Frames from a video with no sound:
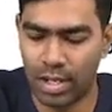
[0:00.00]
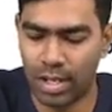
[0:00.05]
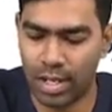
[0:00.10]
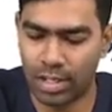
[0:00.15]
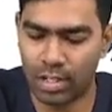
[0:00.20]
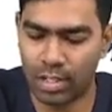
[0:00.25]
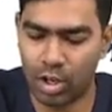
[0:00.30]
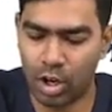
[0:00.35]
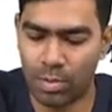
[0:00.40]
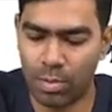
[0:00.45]

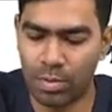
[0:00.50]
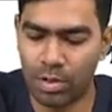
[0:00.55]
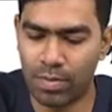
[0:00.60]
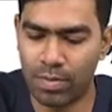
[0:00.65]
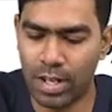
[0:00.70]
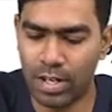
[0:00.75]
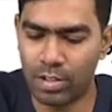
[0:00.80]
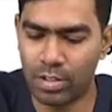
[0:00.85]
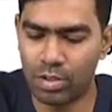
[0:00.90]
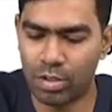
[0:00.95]
and the normal
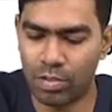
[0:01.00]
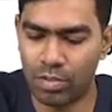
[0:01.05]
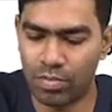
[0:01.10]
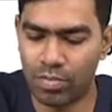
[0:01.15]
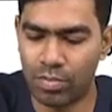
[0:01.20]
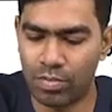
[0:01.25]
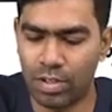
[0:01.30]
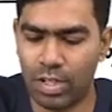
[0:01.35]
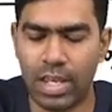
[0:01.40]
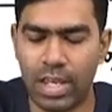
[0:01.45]
values
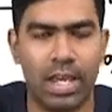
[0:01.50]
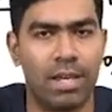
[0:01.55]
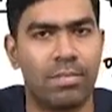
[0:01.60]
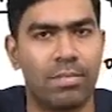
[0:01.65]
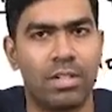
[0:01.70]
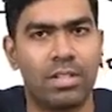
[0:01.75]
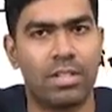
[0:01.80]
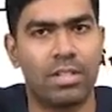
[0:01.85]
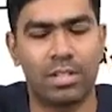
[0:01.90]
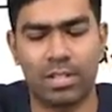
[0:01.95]
of
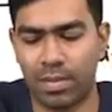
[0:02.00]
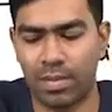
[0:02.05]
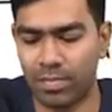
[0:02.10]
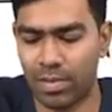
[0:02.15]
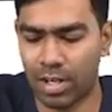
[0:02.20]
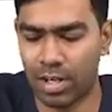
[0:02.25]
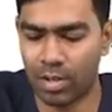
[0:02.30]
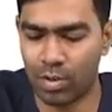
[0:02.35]
AMH is somewhere